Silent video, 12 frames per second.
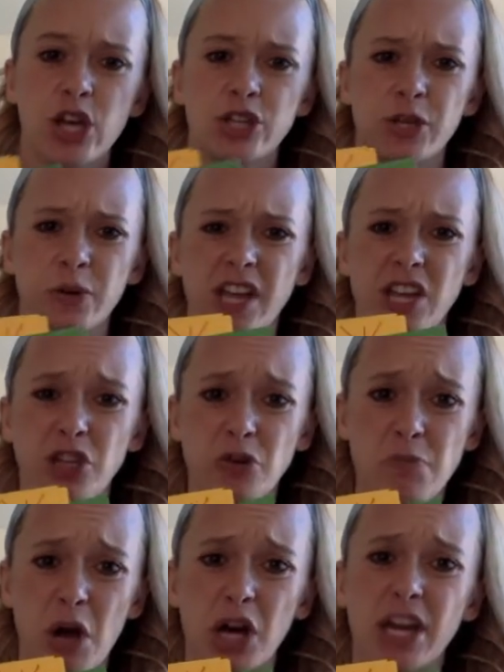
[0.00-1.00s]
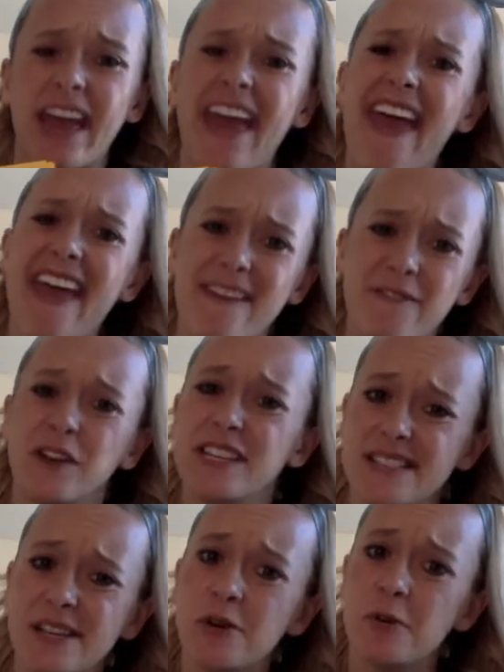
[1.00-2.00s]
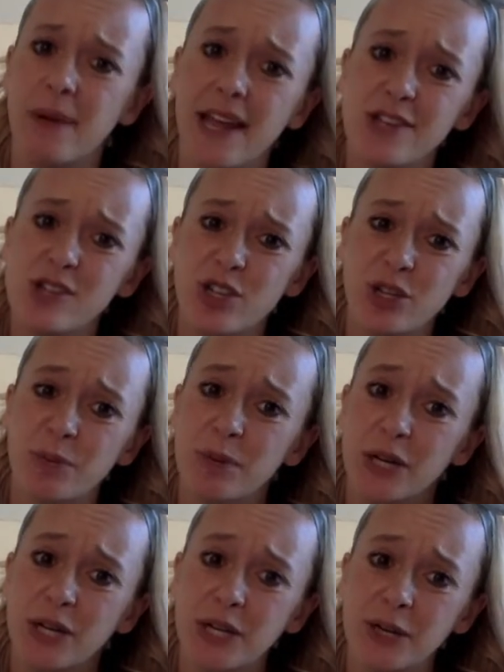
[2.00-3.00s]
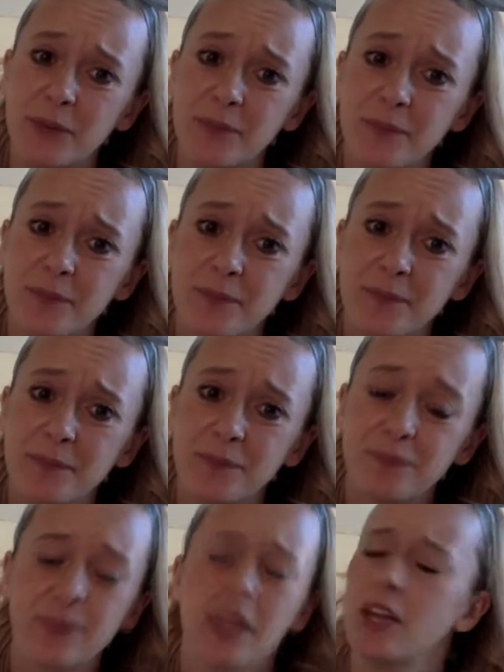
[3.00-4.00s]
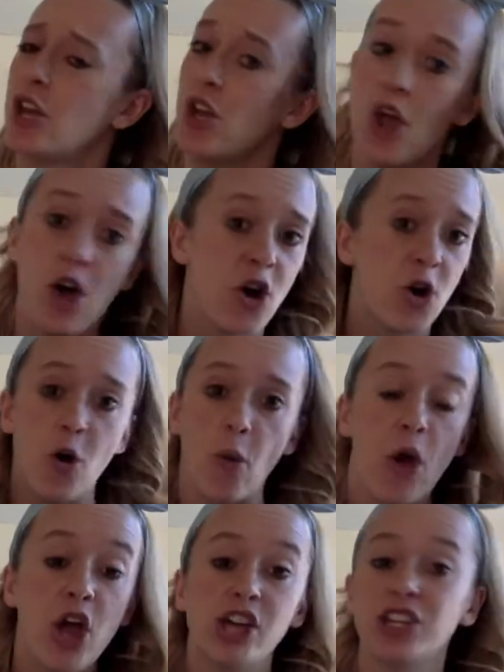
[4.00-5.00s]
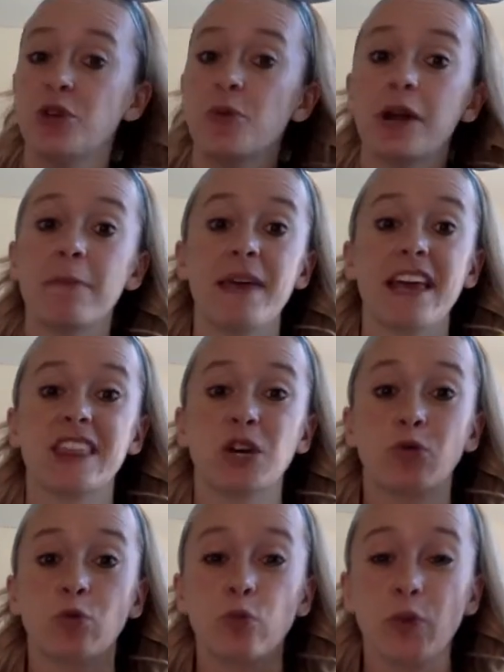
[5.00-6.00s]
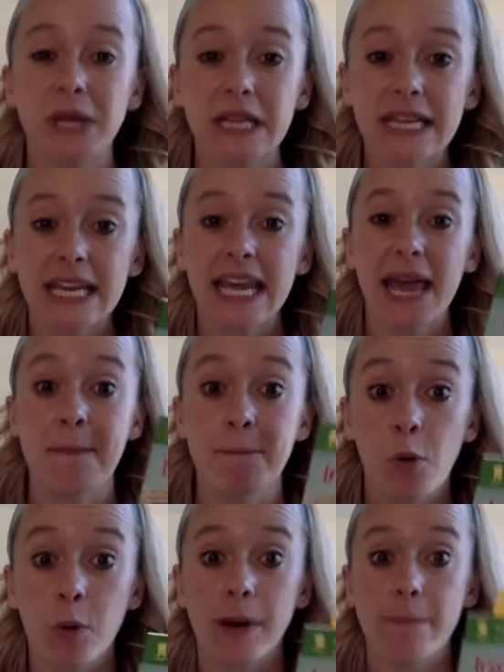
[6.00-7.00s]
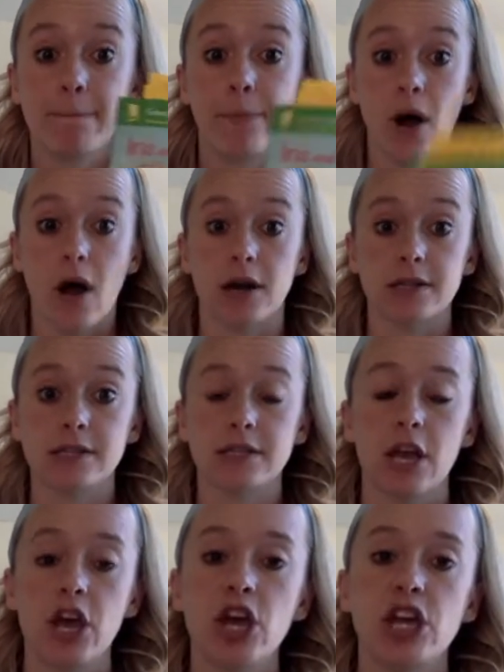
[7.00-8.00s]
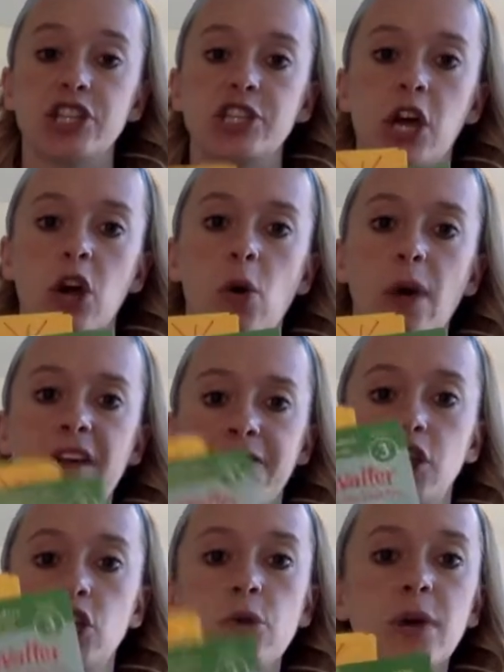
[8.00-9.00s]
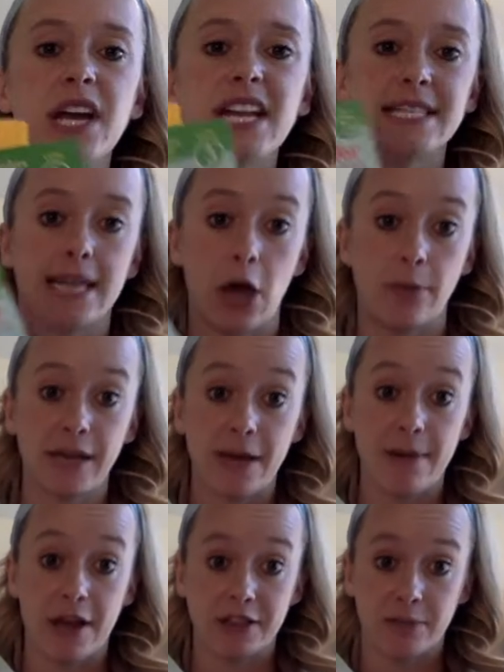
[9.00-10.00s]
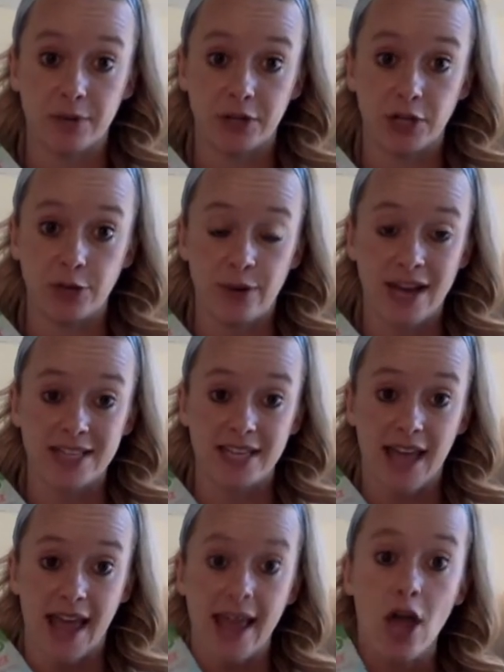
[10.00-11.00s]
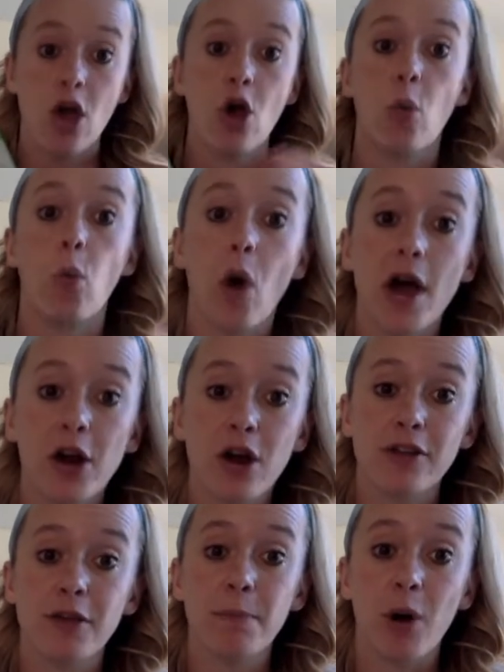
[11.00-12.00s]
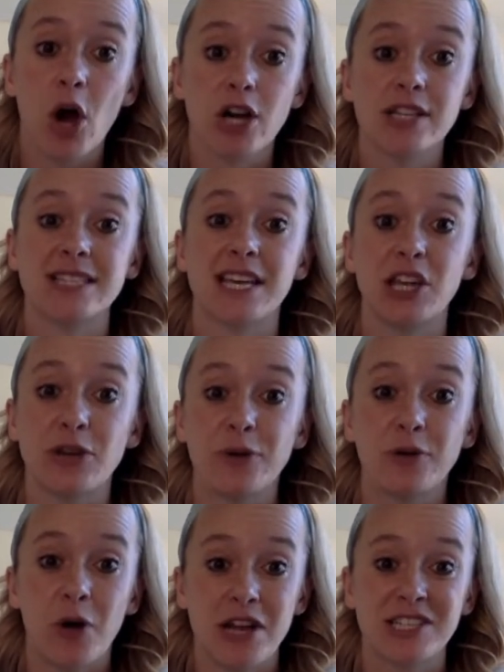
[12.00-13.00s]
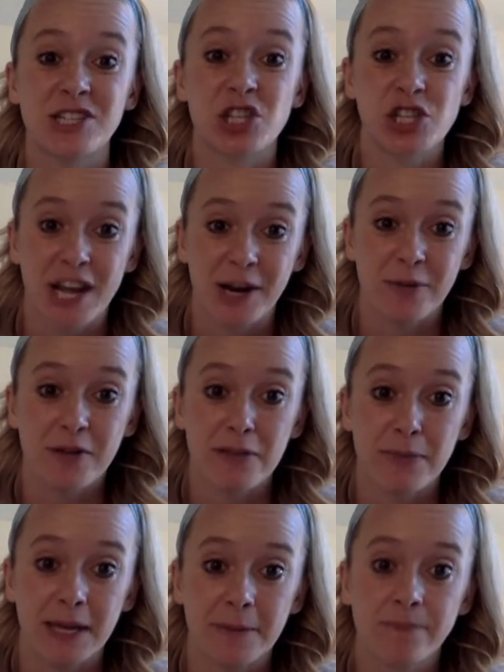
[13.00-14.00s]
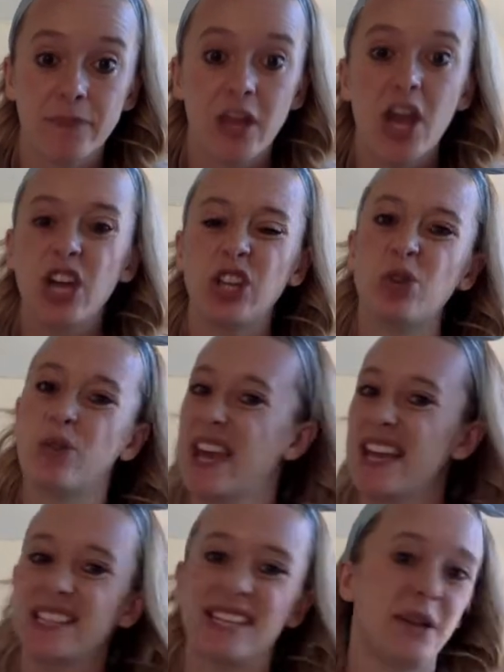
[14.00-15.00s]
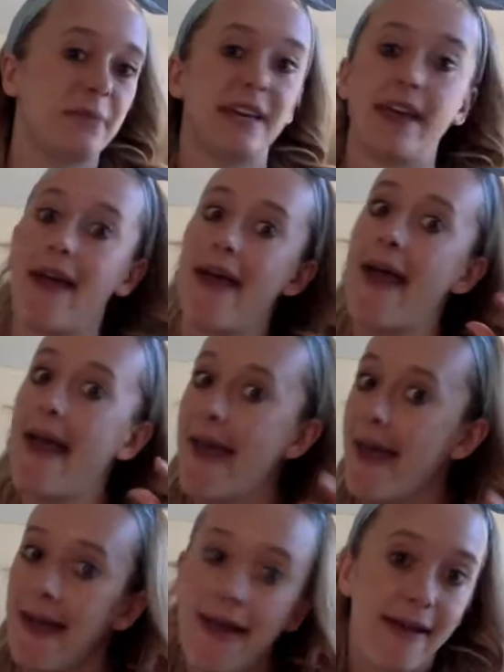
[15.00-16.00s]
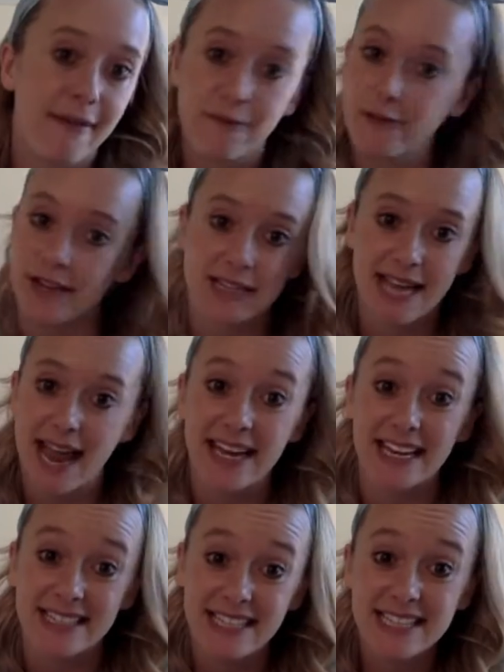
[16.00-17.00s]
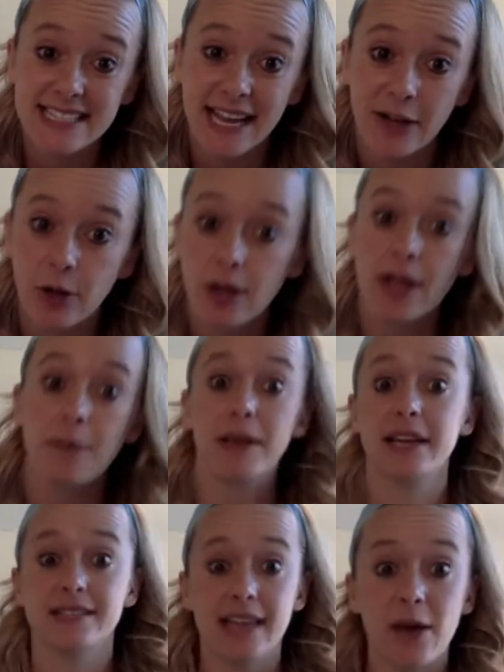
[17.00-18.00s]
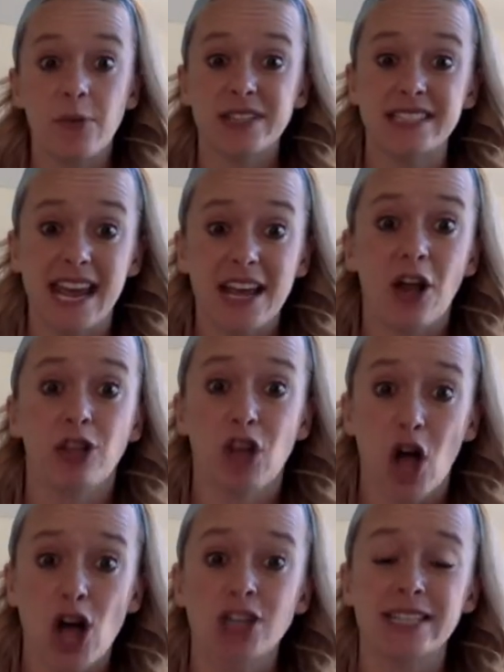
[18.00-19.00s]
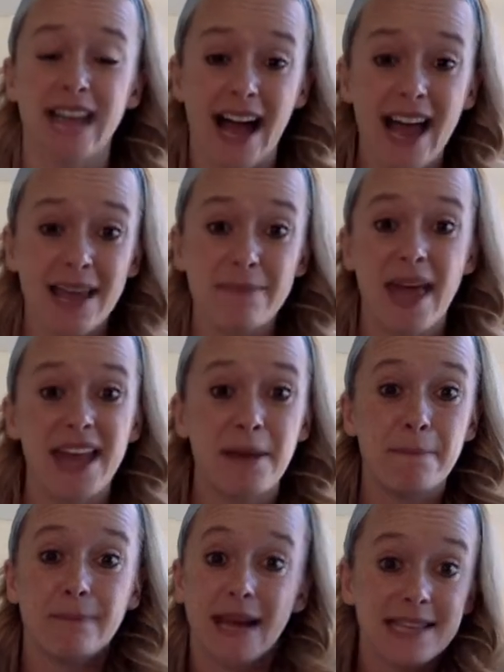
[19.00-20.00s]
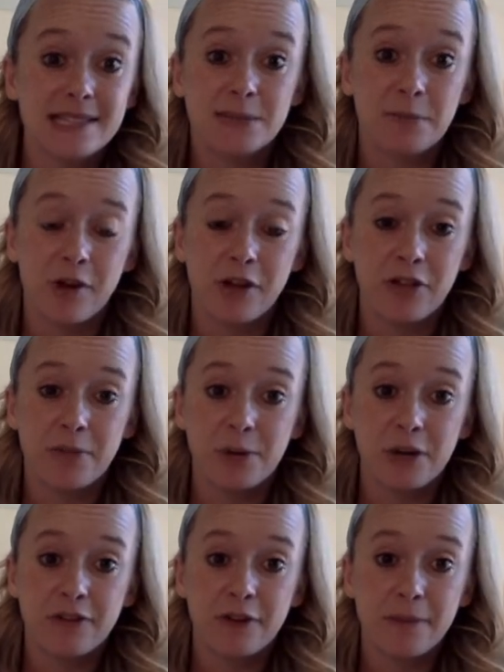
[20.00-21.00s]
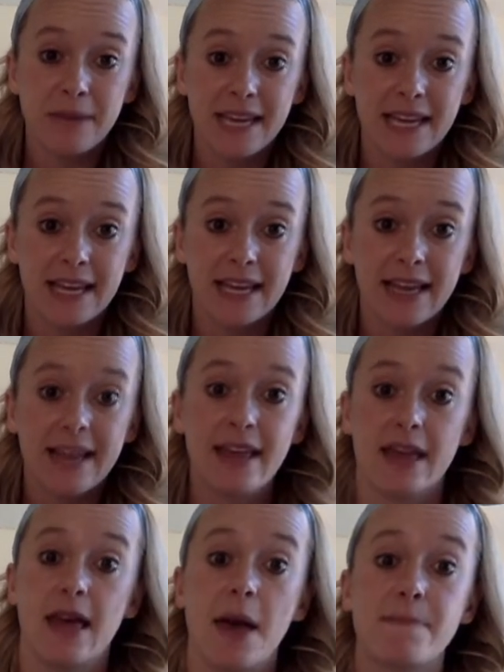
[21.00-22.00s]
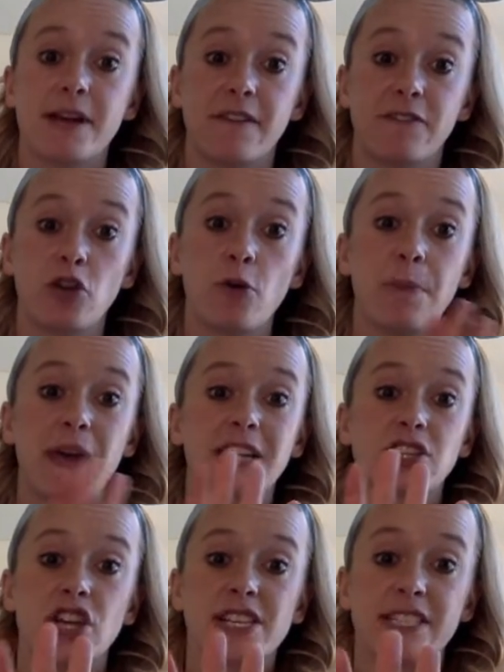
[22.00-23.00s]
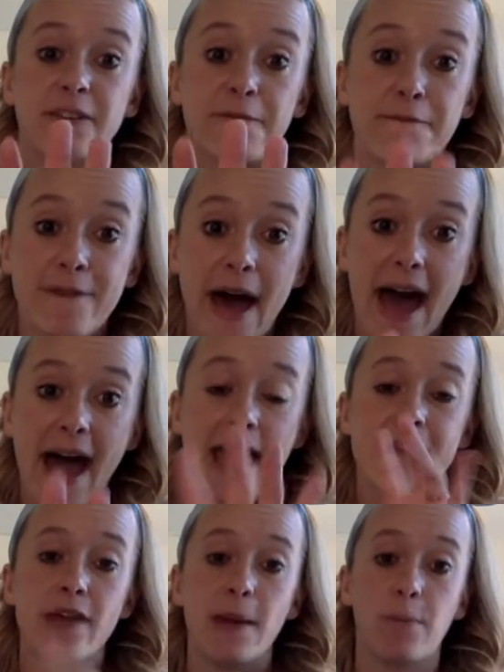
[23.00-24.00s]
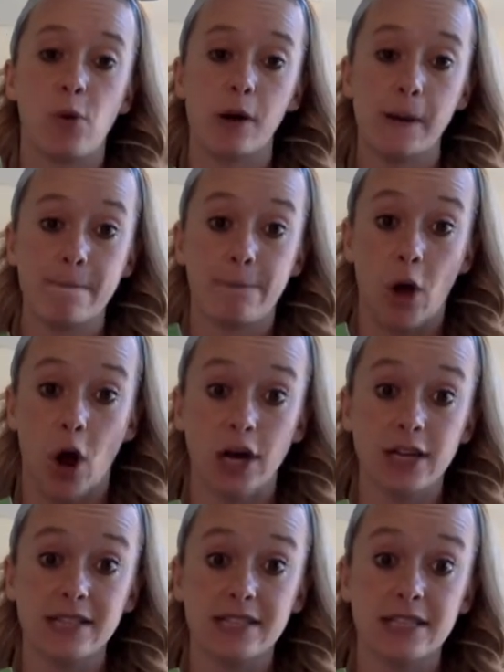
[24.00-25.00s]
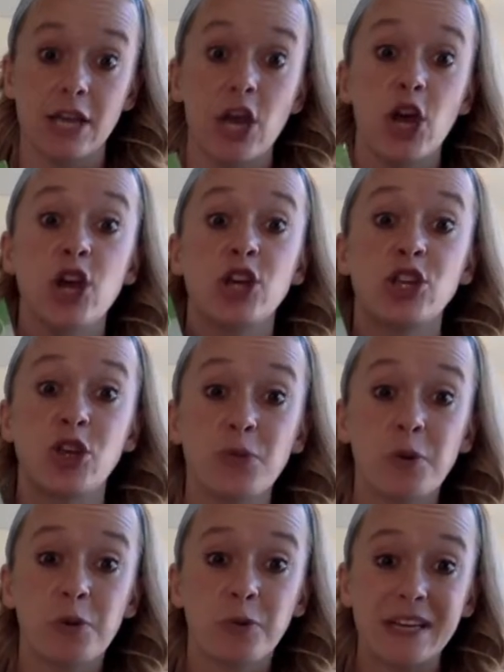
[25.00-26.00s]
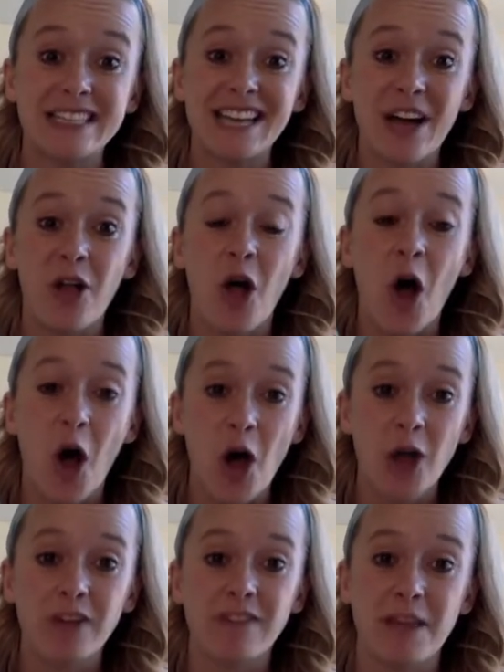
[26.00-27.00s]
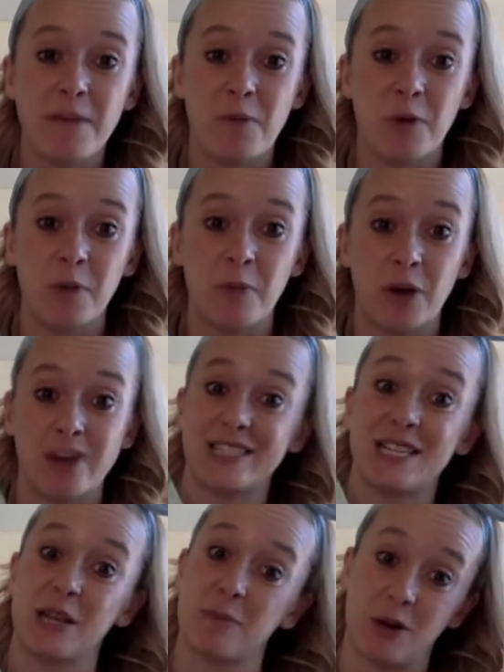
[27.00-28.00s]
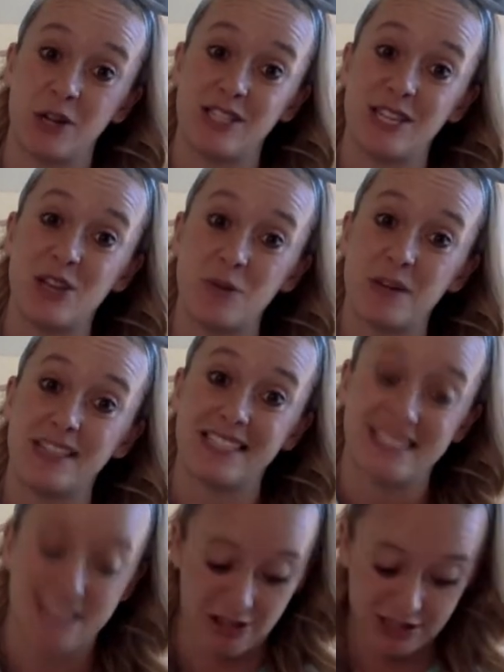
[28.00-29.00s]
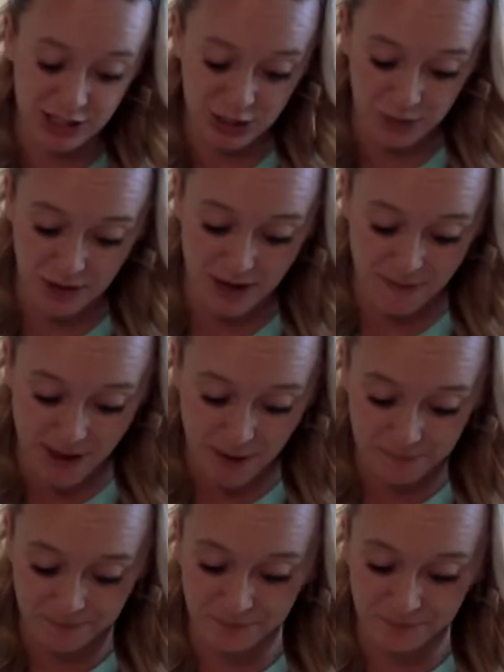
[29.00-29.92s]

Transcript: So can you mark every single page in your book? No, you want to pick the really important parts. So if you were going to tell me about the book you read today, what are the parts that you would want to share with me? You can't tell me every tiny detail because that would take a long time and it might spoil the book for me. But if you pick just 5 important parts, you will retell all of the important parts to the person you want to tell the story about.